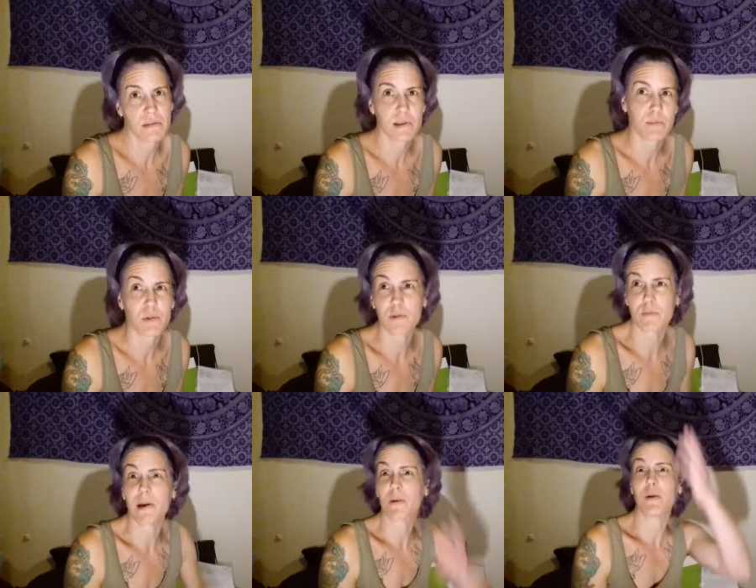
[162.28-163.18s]
improve
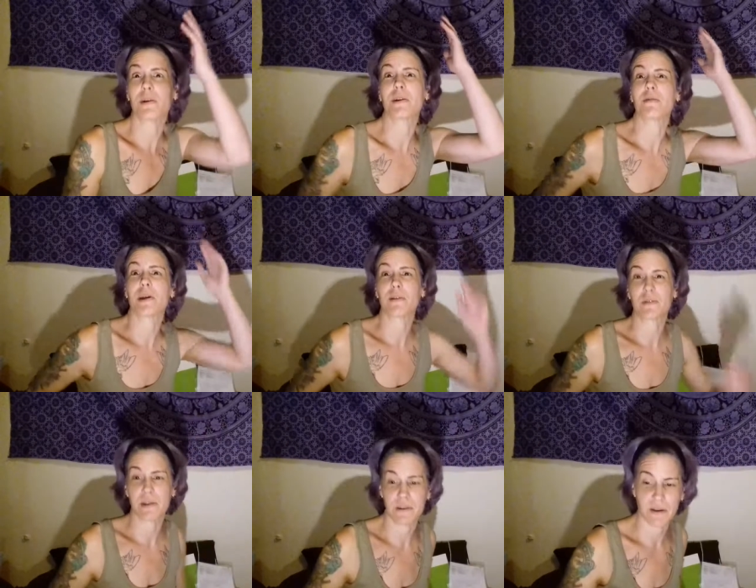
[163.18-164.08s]
my quality of life,
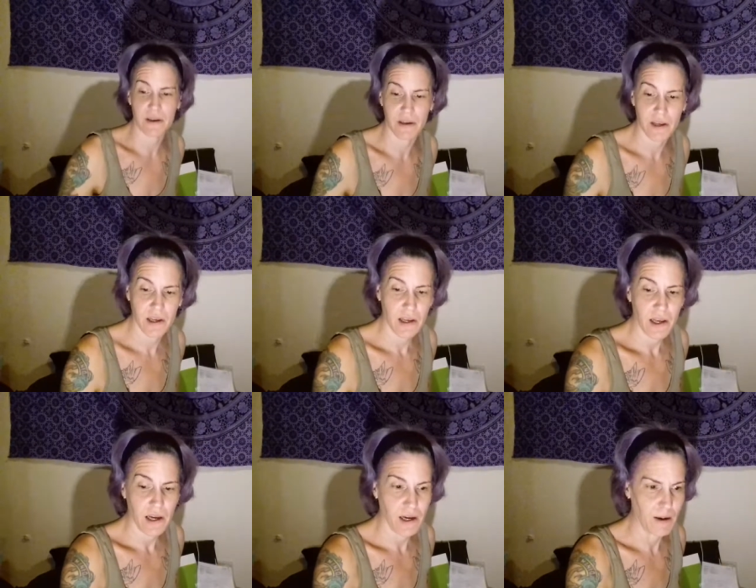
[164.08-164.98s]
let's say.
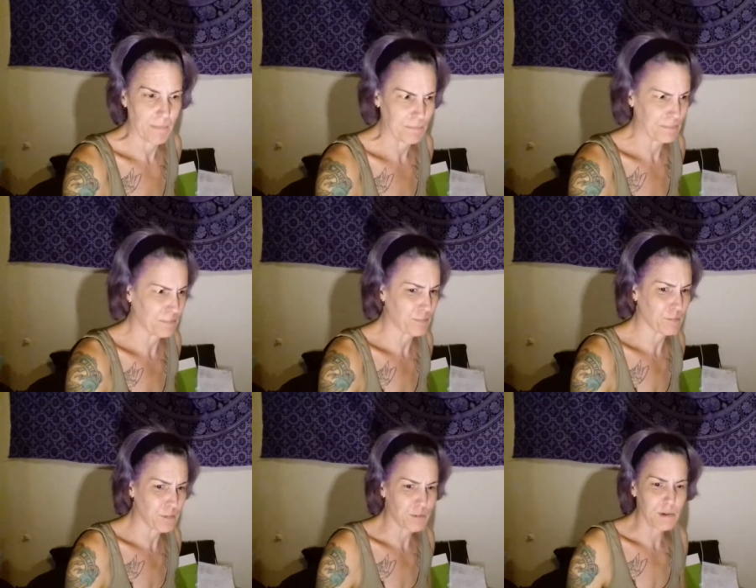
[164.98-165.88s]

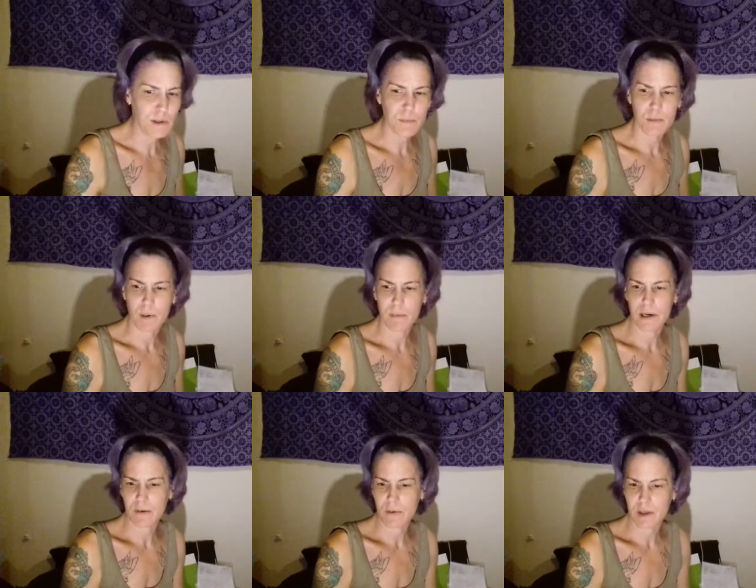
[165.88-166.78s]
What really blew my
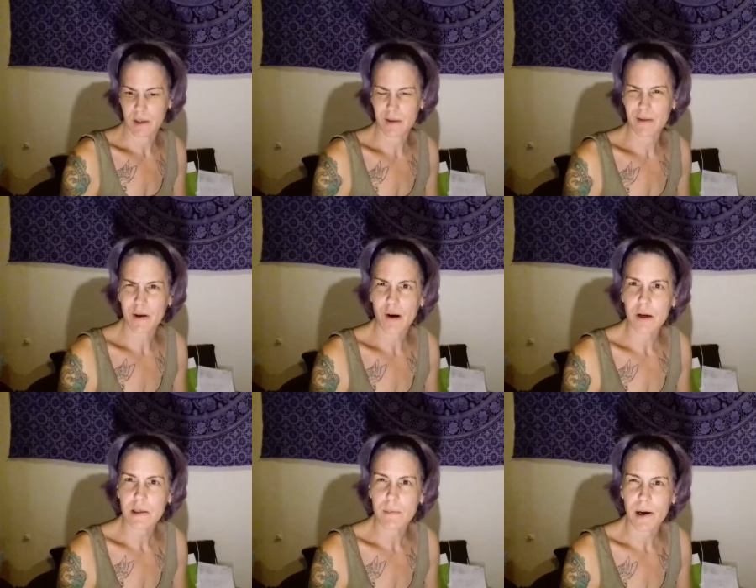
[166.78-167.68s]
mind was they
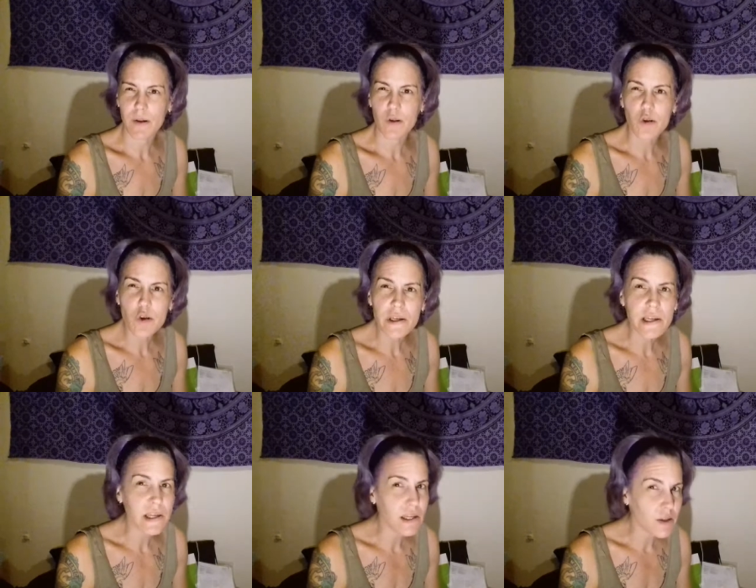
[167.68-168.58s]
talked about
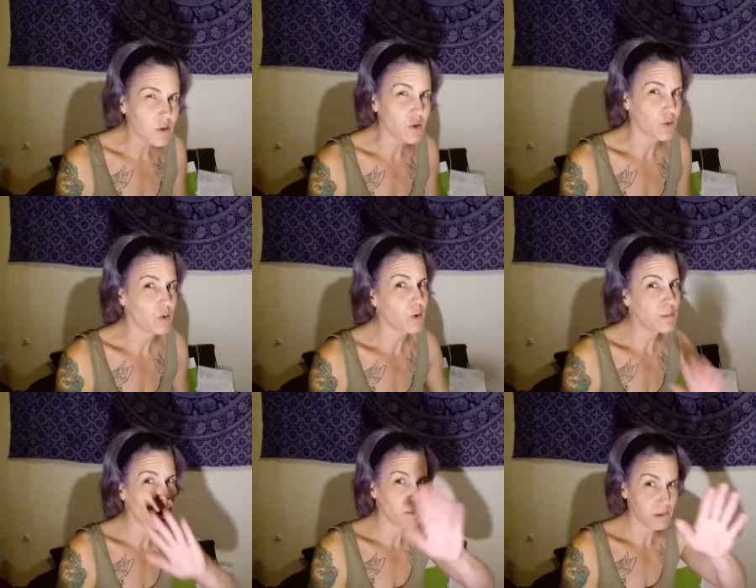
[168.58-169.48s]
looking into, no
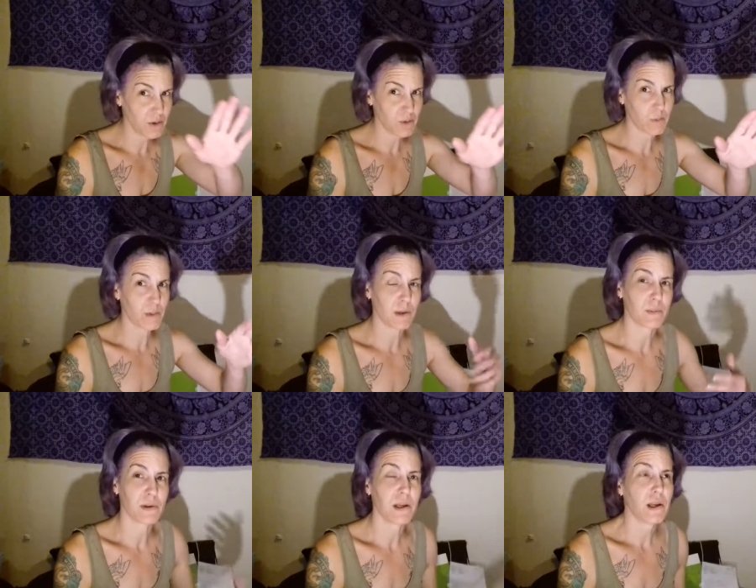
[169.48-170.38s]
promises were made,
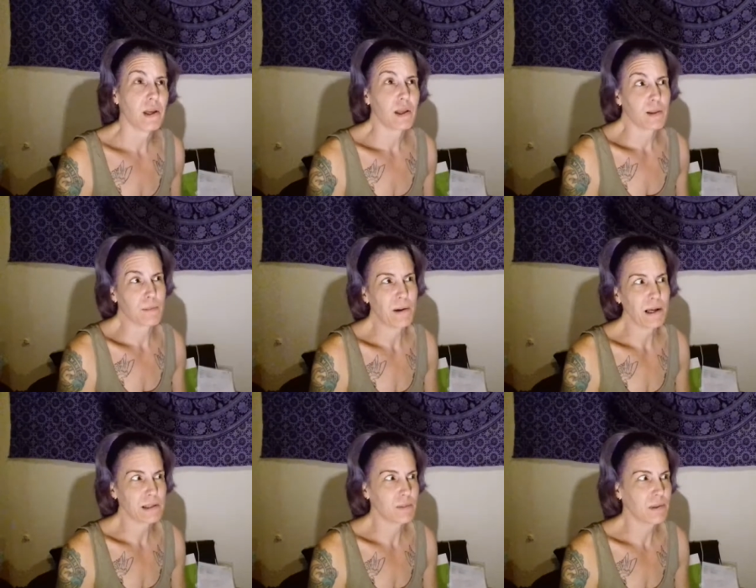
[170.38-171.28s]
but the
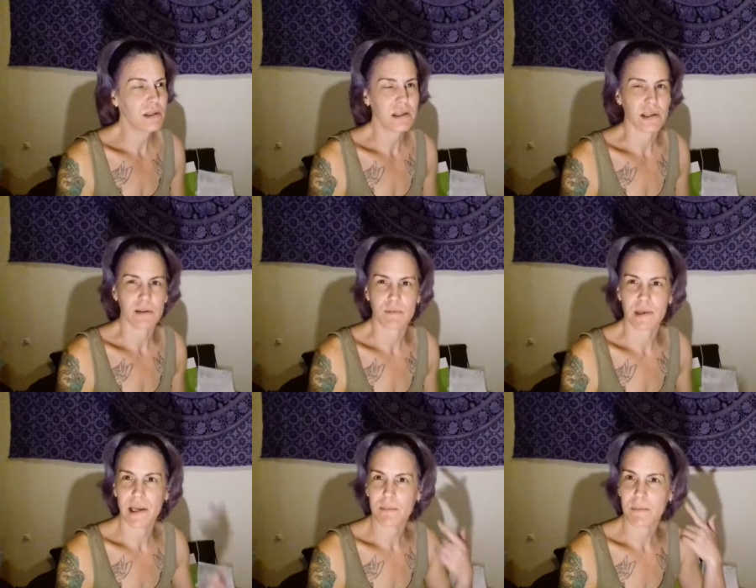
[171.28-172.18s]
possibility of me
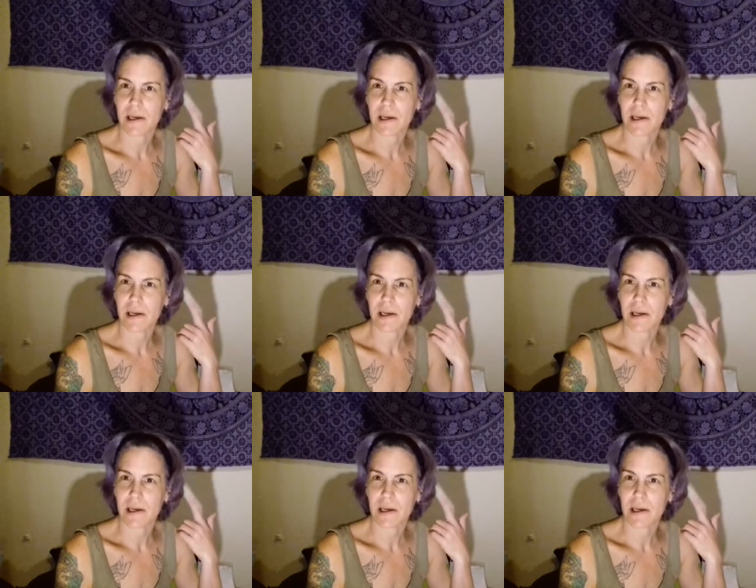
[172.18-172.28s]
getting